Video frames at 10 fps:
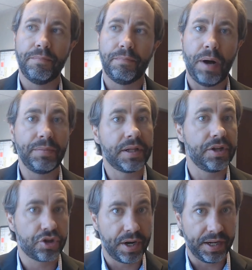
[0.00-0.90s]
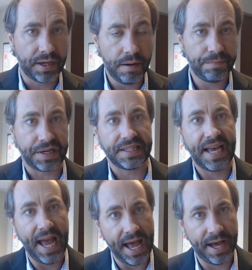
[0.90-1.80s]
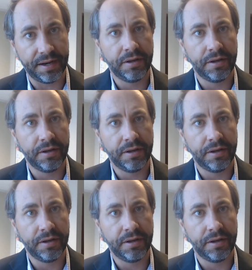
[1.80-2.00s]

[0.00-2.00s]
publicly traded companies had